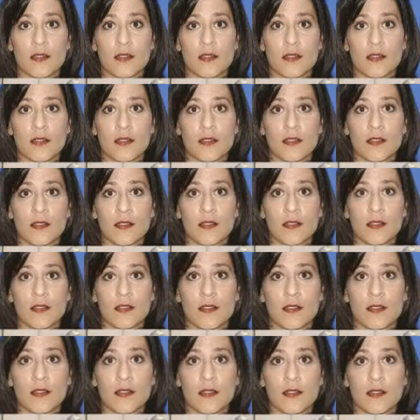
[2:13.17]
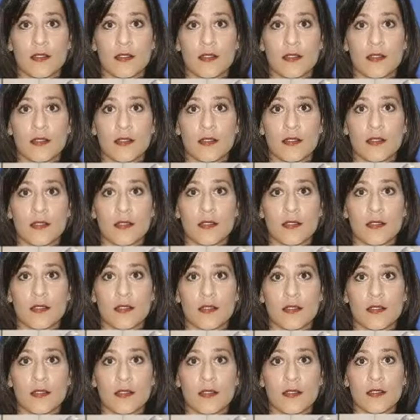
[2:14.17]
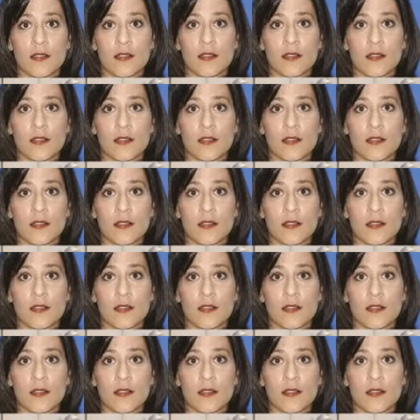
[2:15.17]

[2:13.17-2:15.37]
[no speech]